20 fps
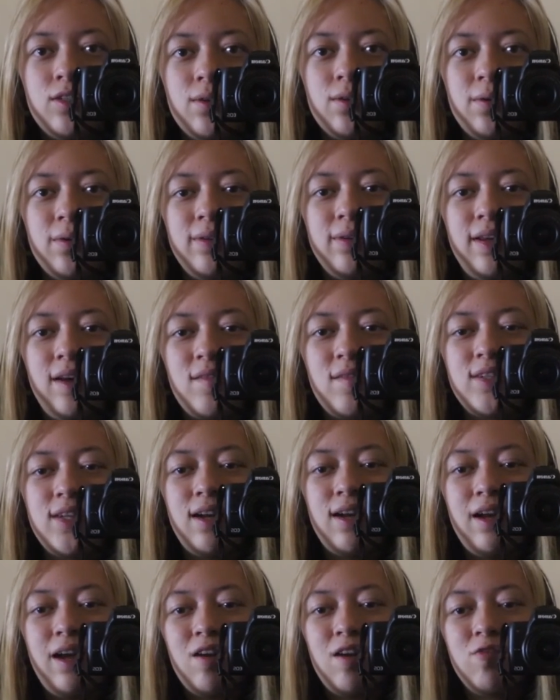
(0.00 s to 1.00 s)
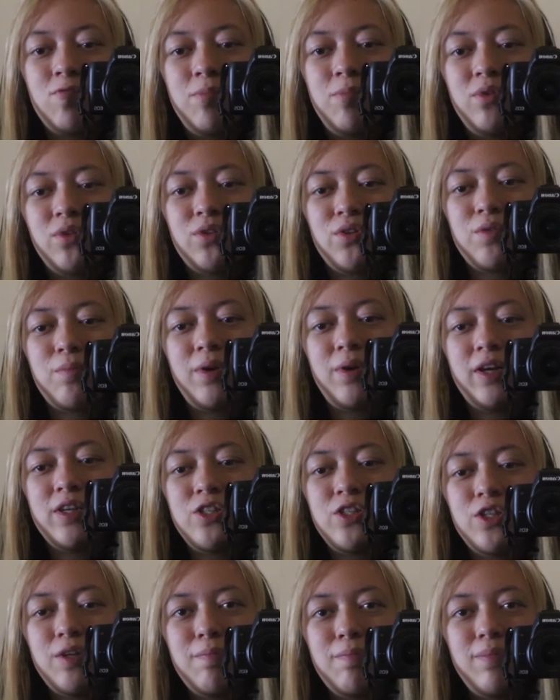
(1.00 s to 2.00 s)
So now that I have put on my
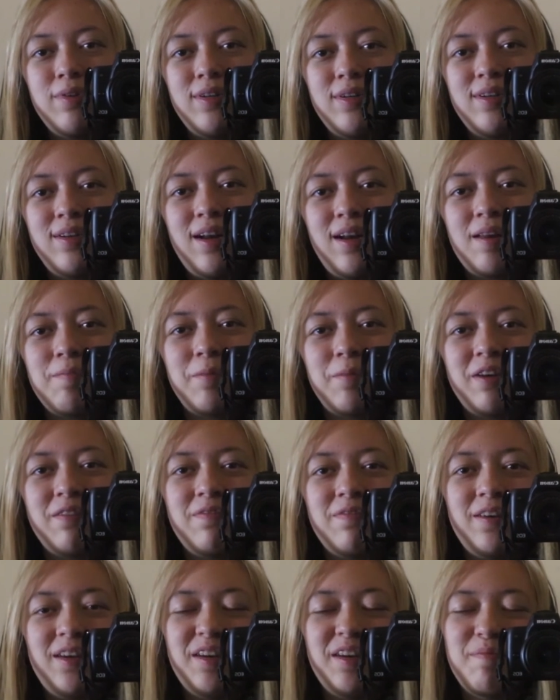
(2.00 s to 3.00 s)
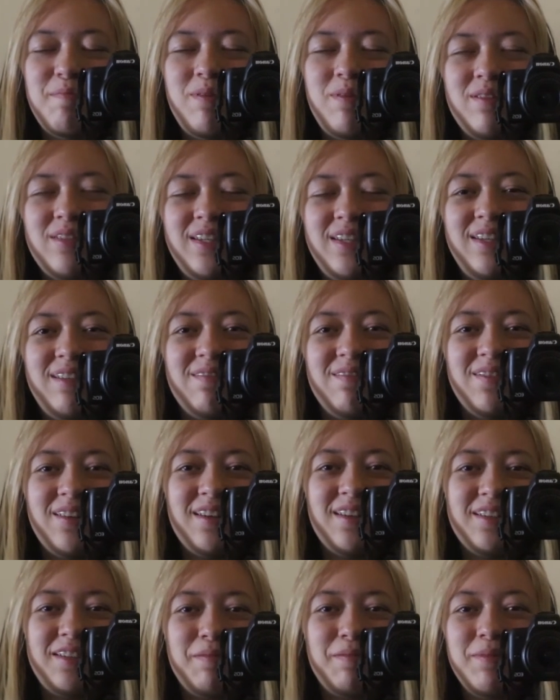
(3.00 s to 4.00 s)
jumper and my fake positive
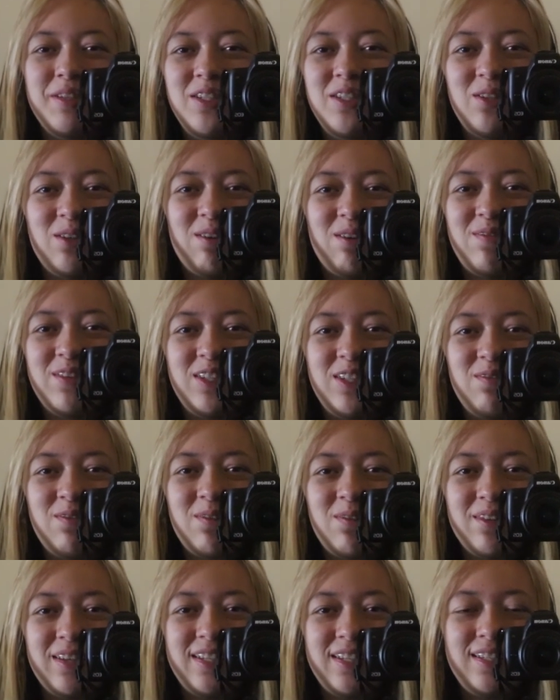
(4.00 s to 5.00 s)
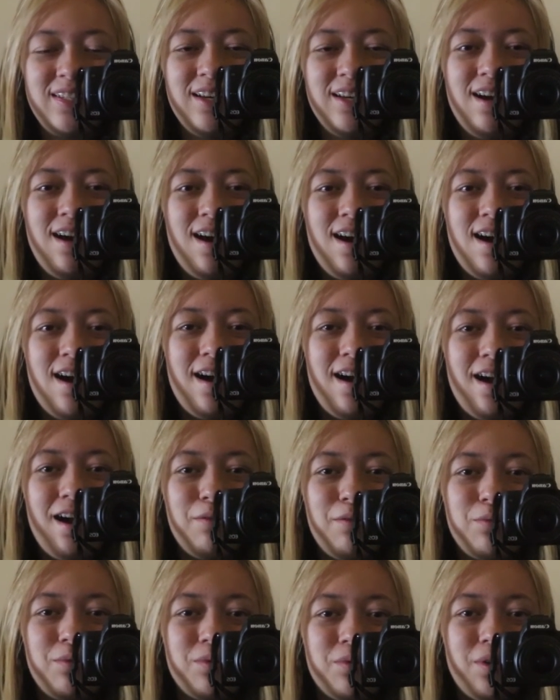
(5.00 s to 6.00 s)
customer service voice,
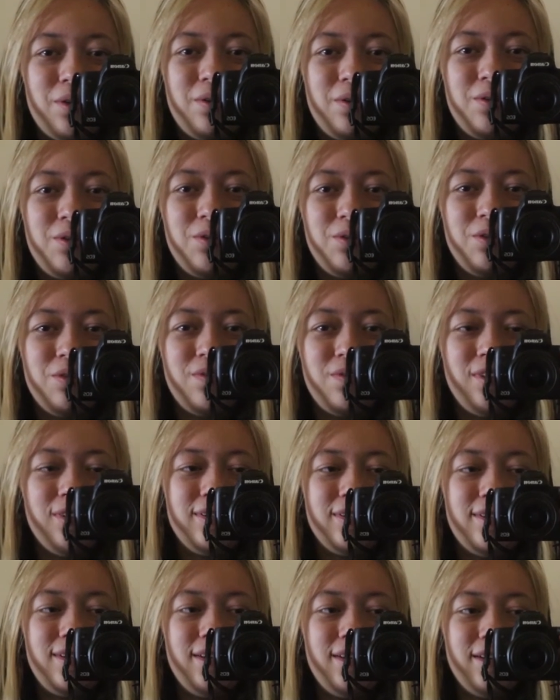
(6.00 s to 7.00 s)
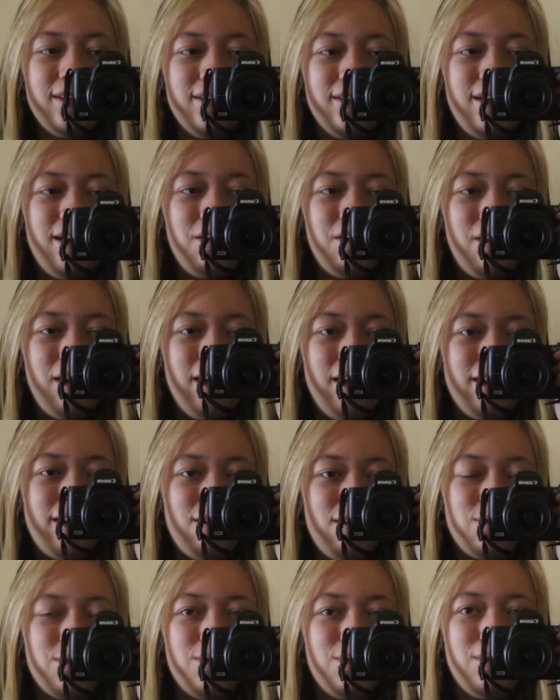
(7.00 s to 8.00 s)
I will go to volunteer now, and
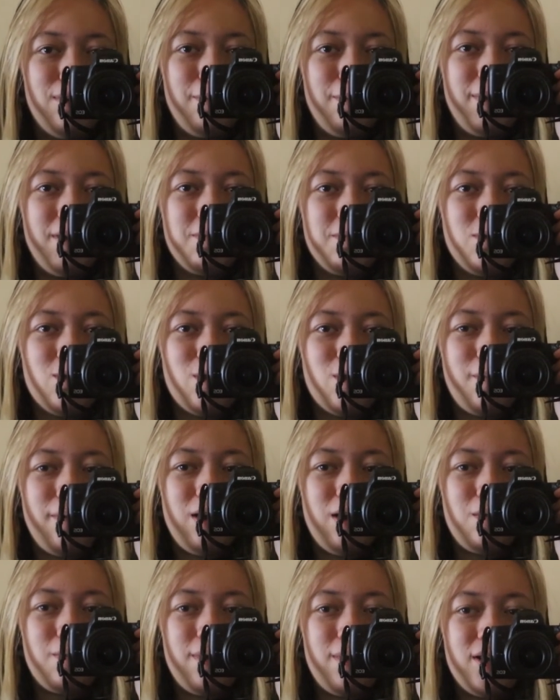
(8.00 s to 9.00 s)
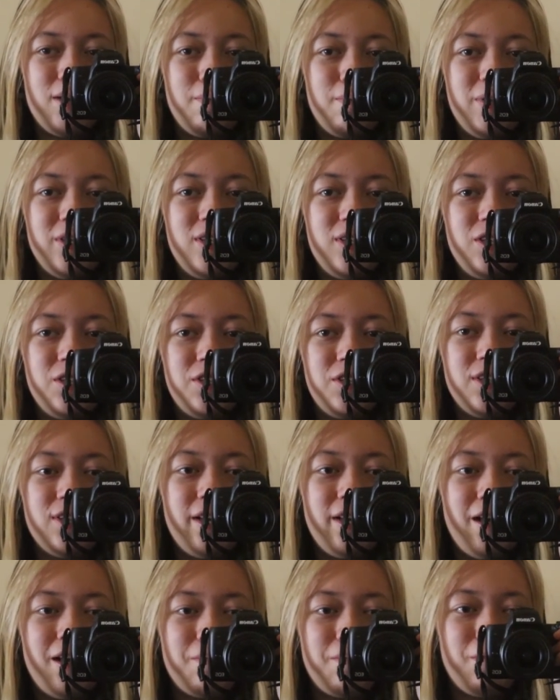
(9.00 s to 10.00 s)
I'll talk a bit more about my
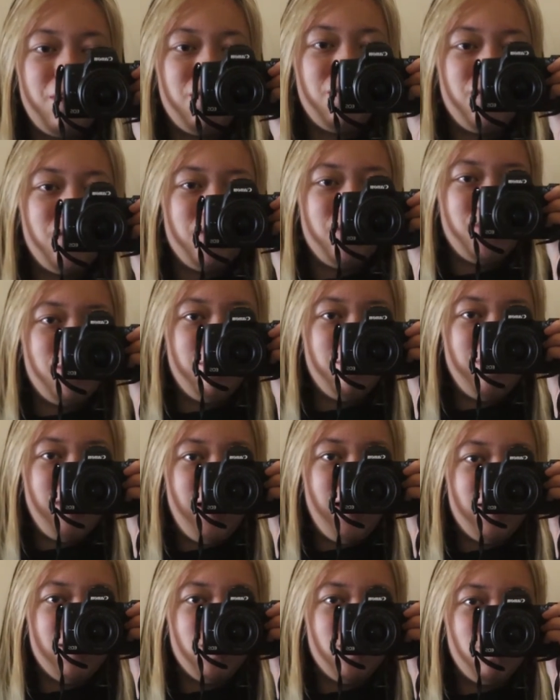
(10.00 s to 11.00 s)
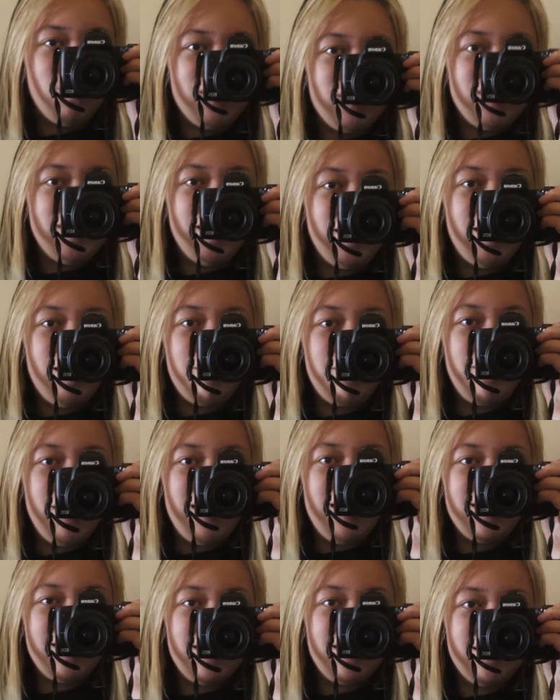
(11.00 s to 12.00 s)
position and my future plans once I get
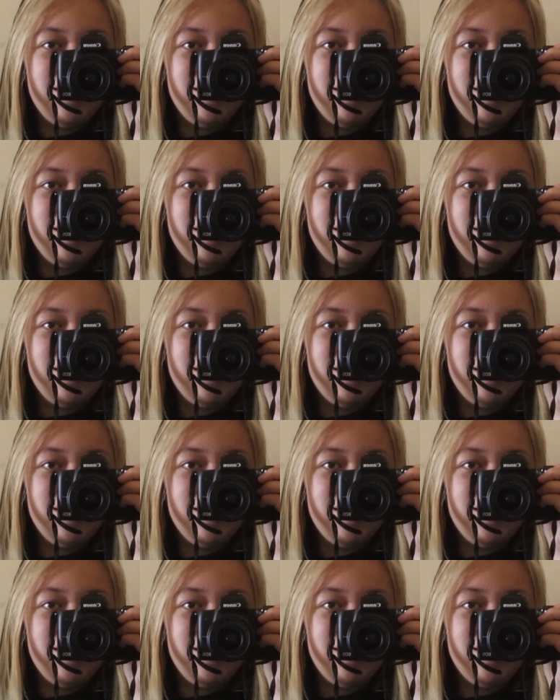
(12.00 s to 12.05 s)
back.